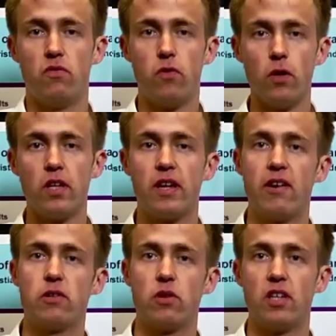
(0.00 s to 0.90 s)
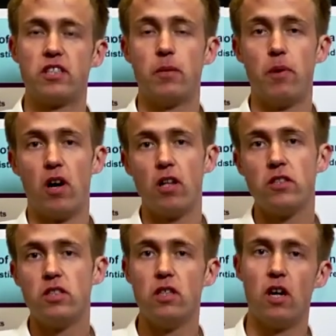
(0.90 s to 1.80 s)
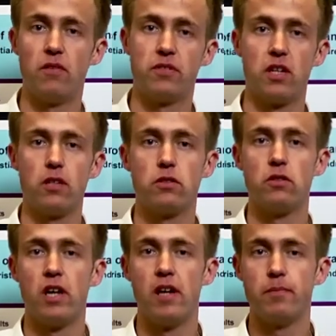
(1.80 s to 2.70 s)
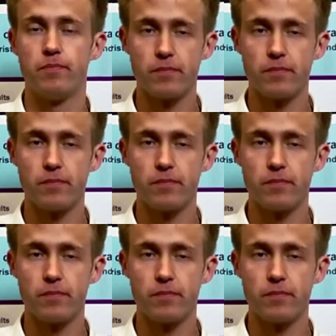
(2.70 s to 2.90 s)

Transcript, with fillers: fully characterize the biology of cells today.